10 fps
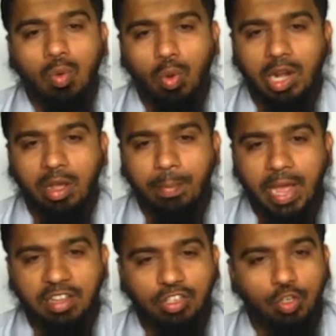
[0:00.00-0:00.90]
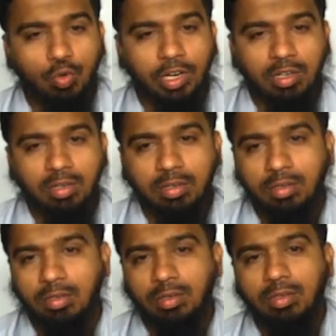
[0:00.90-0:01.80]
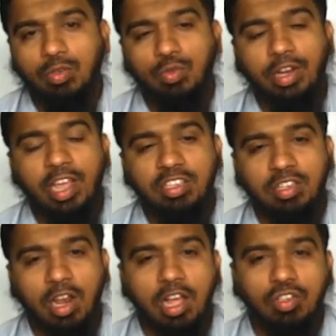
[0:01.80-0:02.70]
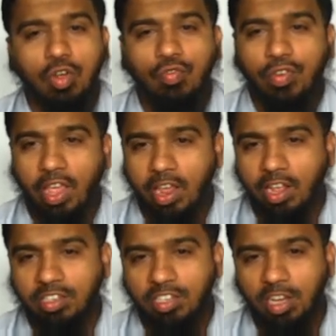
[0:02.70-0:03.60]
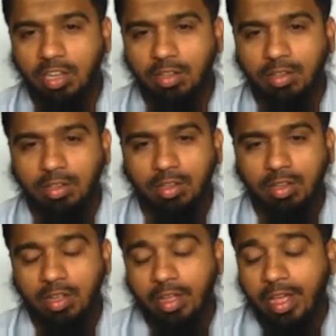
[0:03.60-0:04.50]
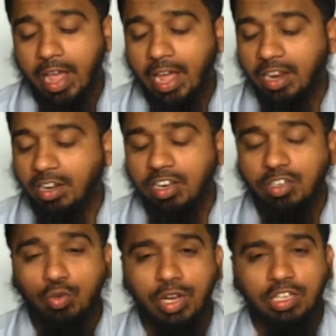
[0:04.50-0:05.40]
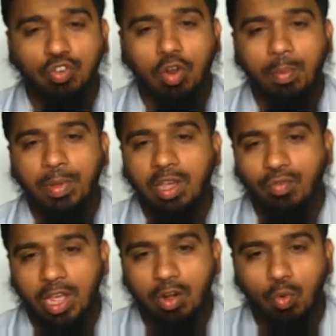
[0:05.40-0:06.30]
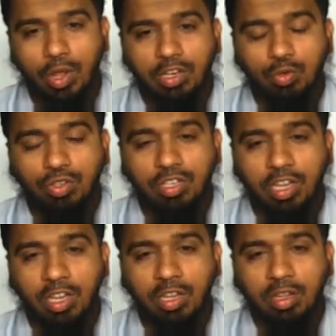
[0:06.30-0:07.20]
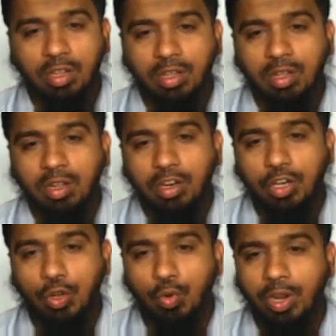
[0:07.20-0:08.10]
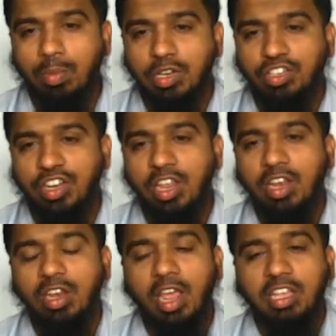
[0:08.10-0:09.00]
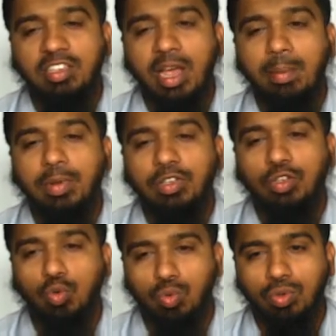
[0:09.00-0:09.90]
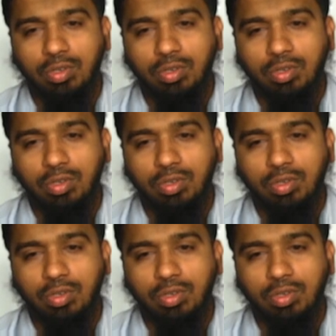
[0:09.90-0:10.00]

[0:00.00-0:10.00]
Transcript: Welcome back, student, to the next class of ALC. And in today's topic, we are going to see Turing machine example 2.